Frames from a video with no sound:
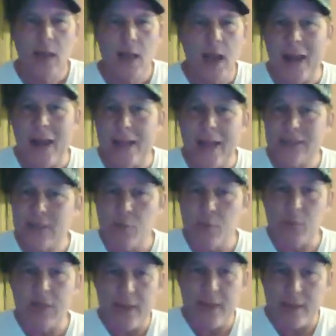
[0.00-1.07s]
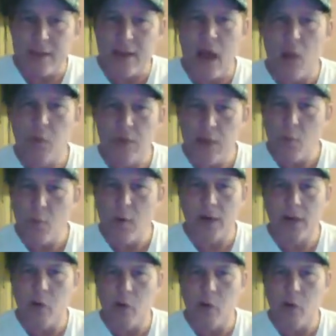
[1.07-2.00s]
I ask them when they get in the car where they want to go,